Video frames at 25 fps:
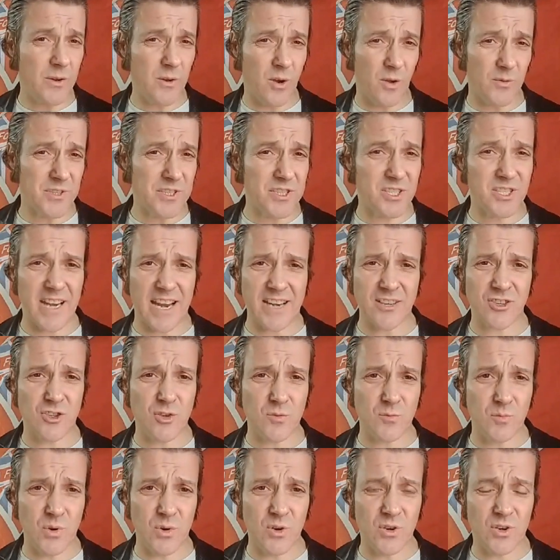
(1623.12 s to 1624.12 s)
statute
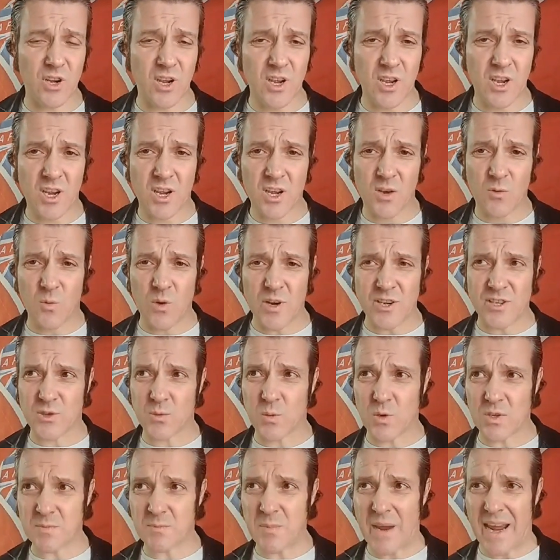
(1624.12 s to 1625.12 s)
book, which
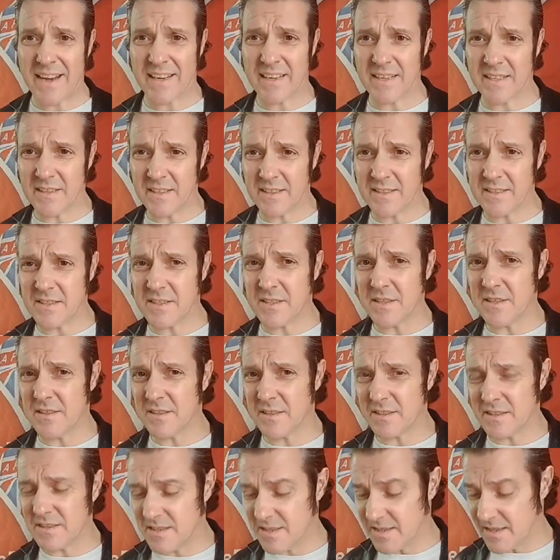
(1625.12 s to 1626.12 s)
was back in
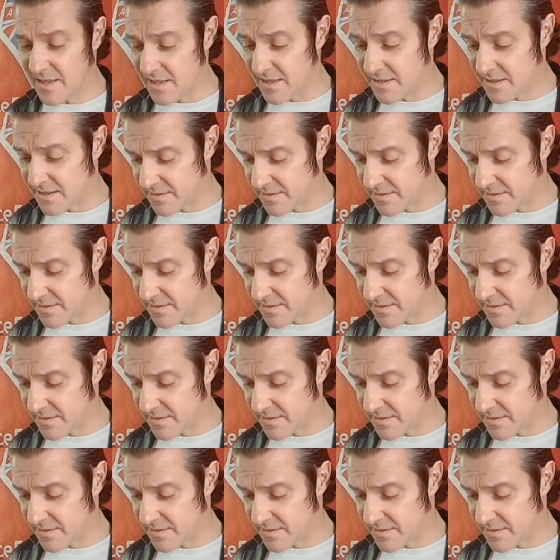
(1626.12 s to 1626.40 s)
1998.